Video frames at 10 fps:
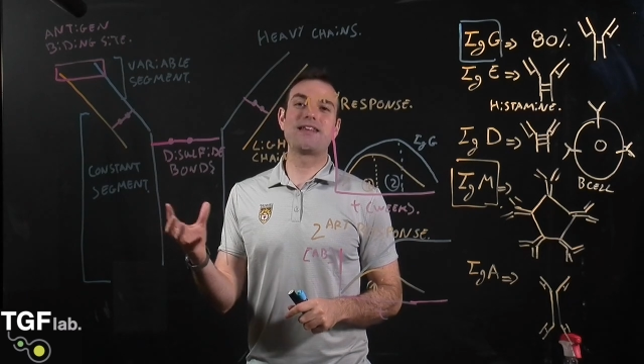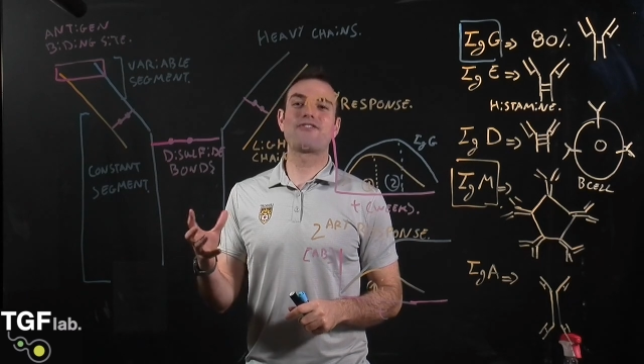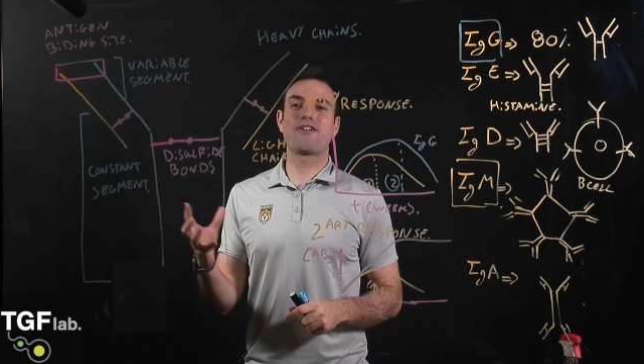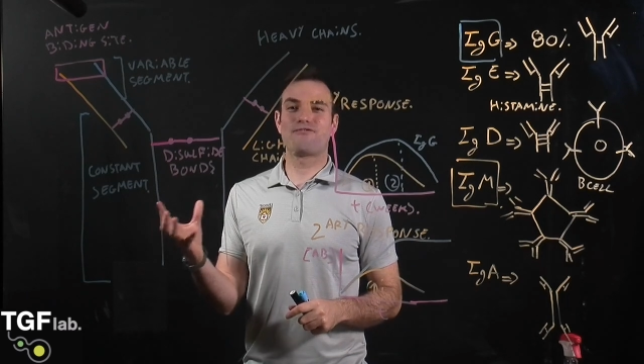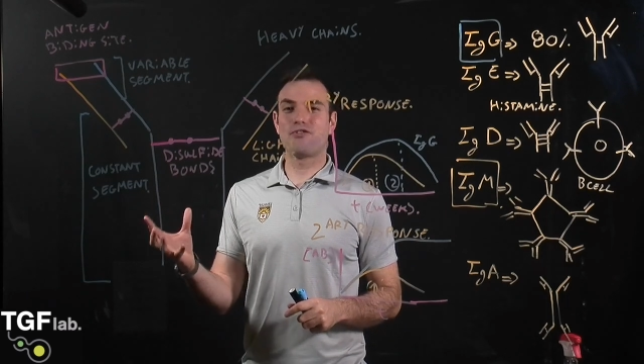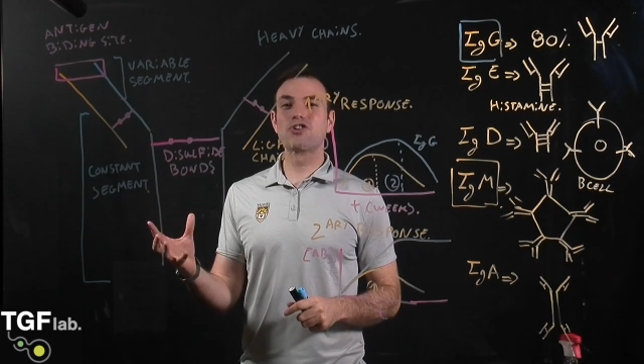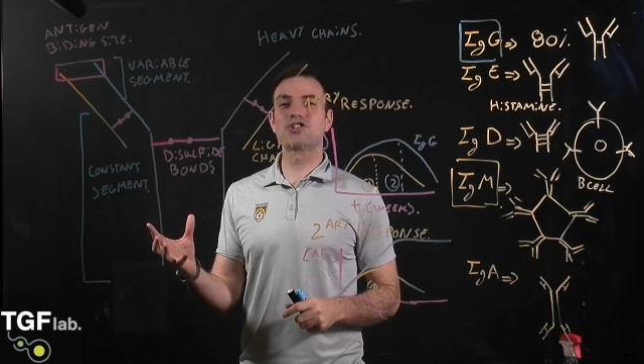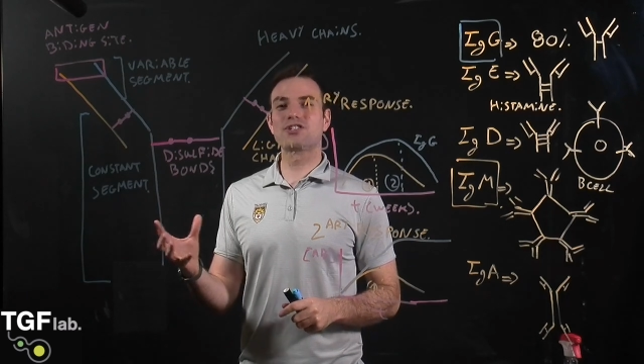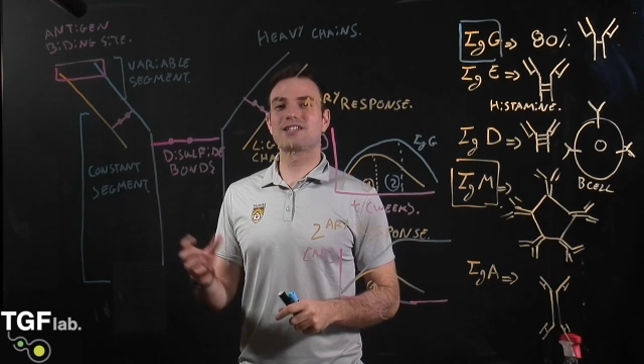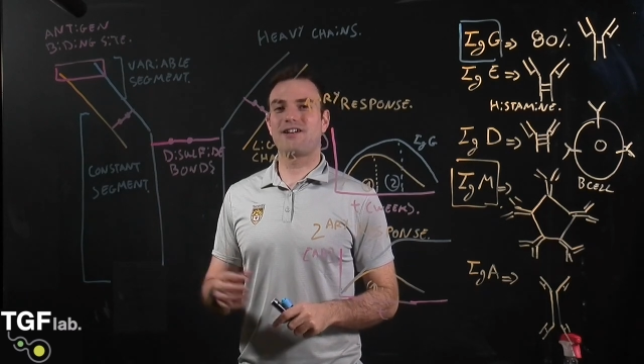different
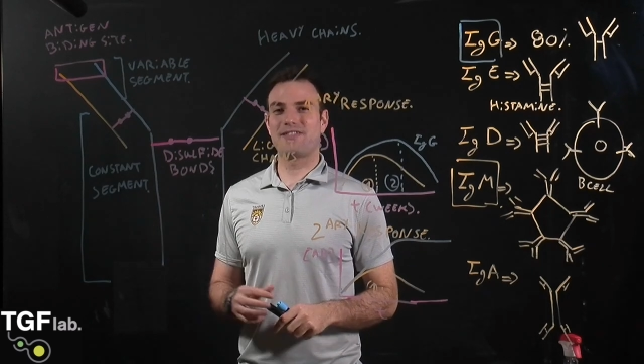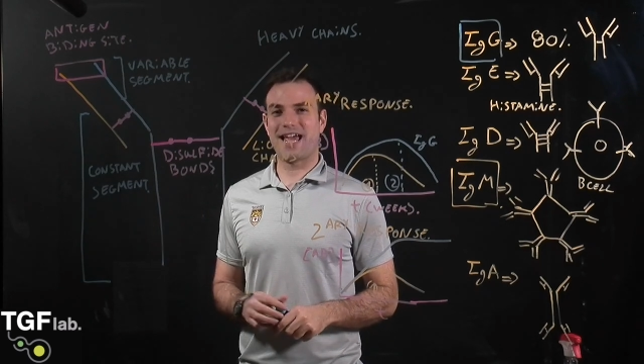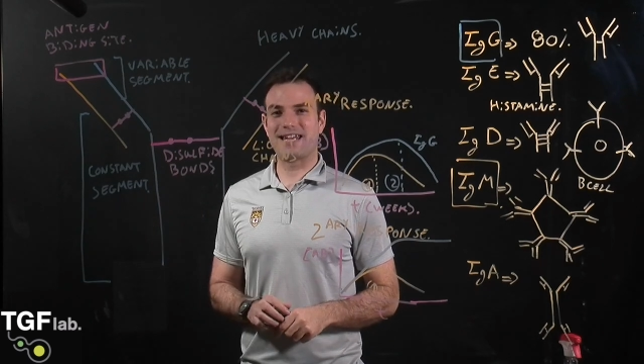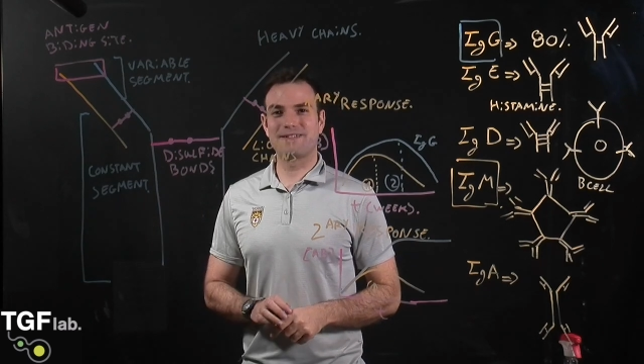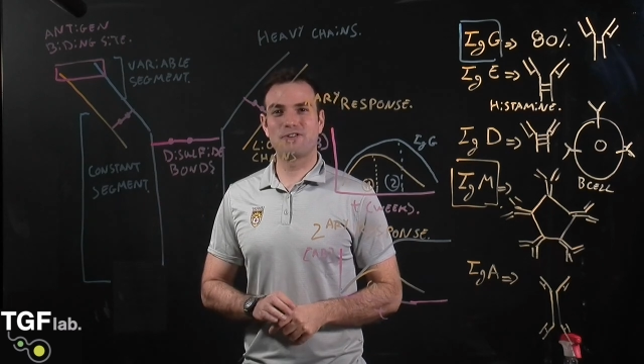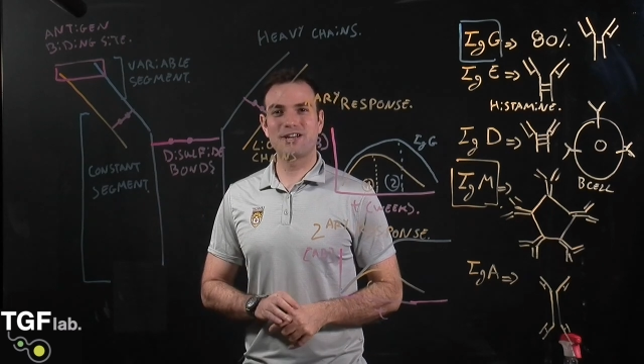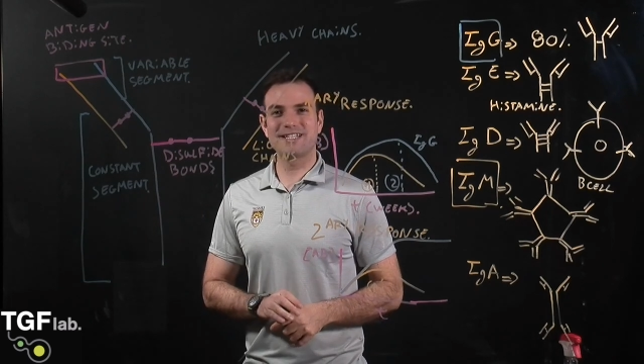functions of the antibody.